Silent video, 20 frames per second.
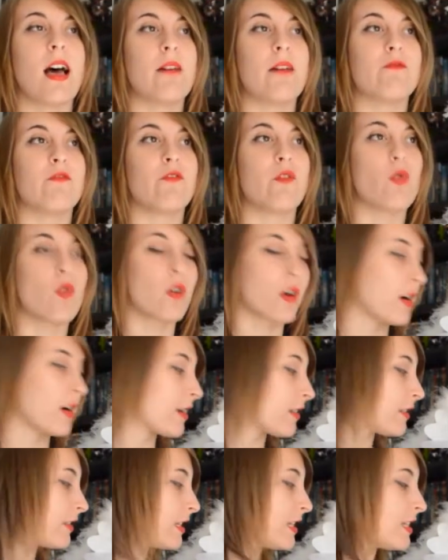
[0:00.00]

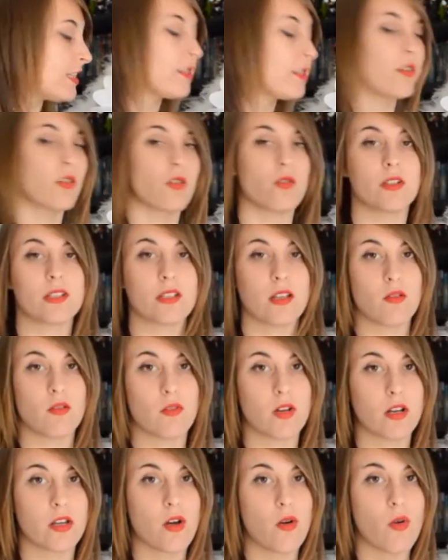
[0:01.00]
For these, you're always going to
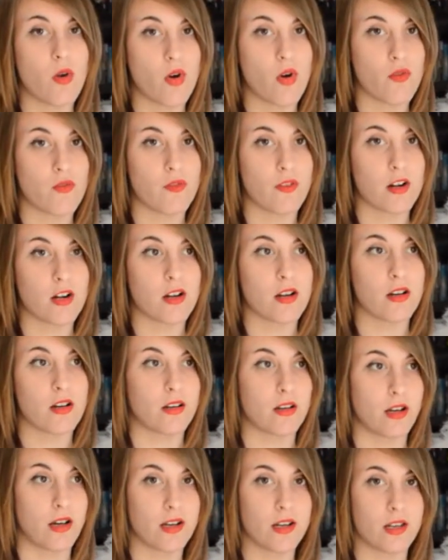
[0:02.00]
want to go over,
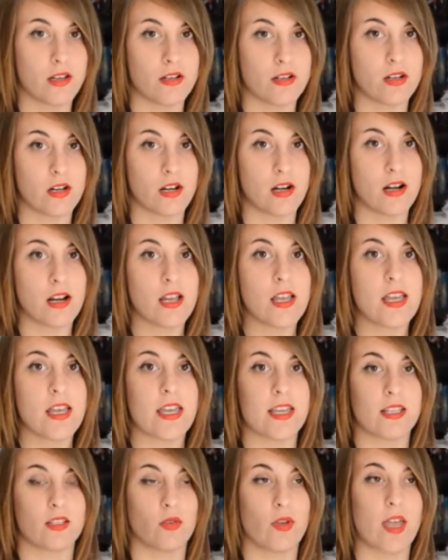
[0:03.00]
not under.
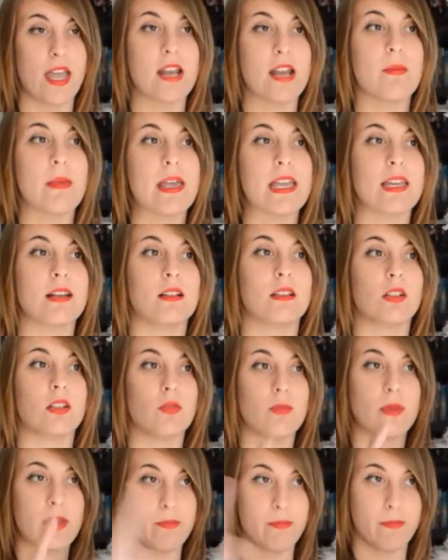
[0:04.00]
It's okay to make it a
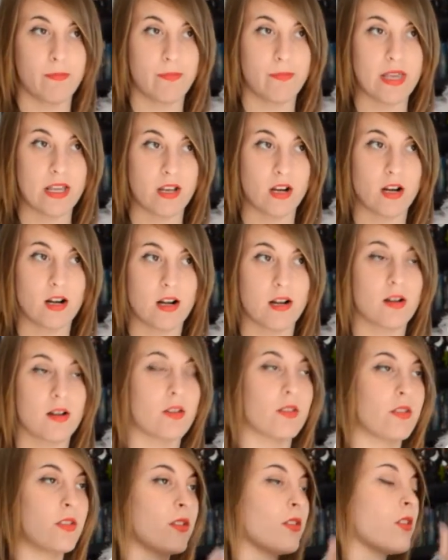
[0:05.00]
little bit bigger,
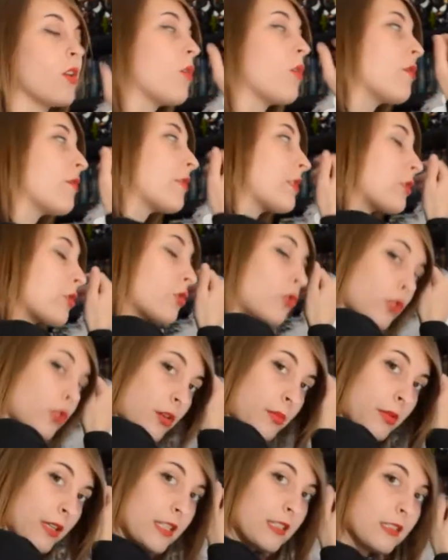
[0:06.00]
go over the
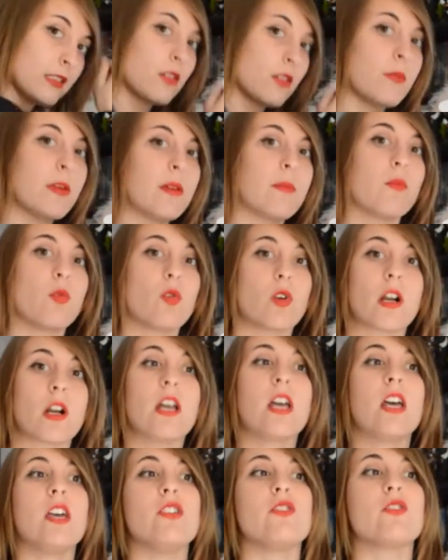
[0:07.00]
shoulder blades a little bit more.
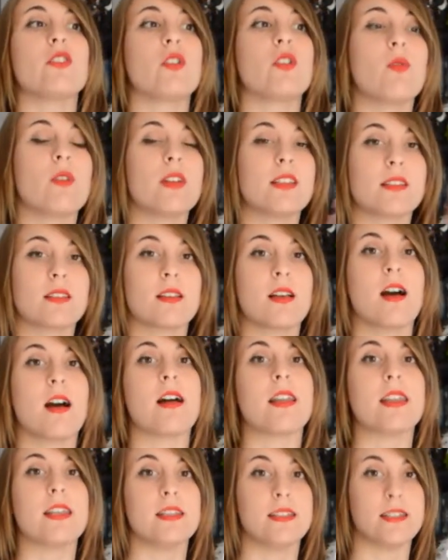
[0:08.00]
You can always
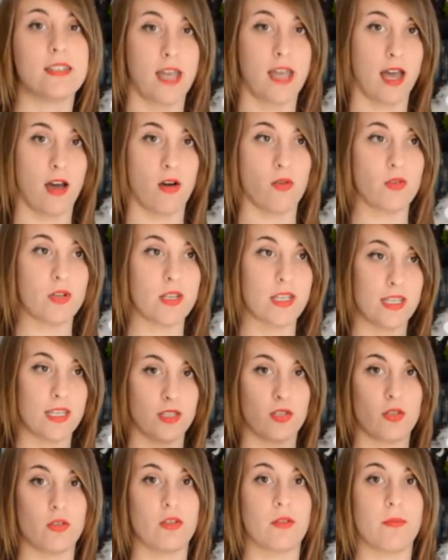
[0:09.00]
cut it down
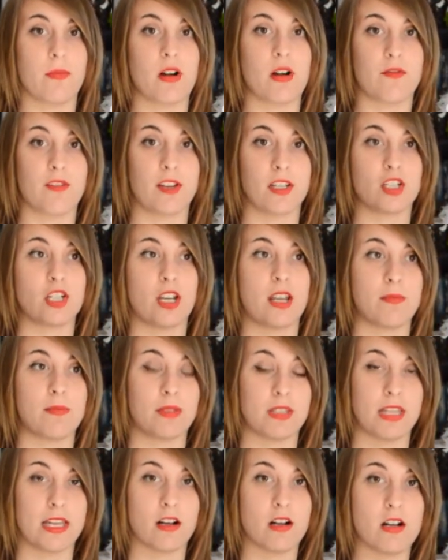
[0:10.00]
into the perfect shape
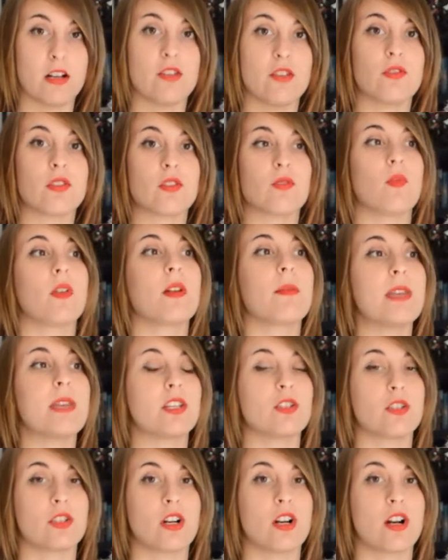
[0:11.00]
later. You just want to
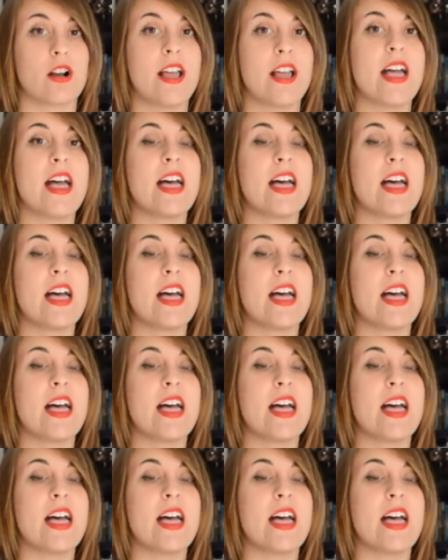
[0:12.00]
make sure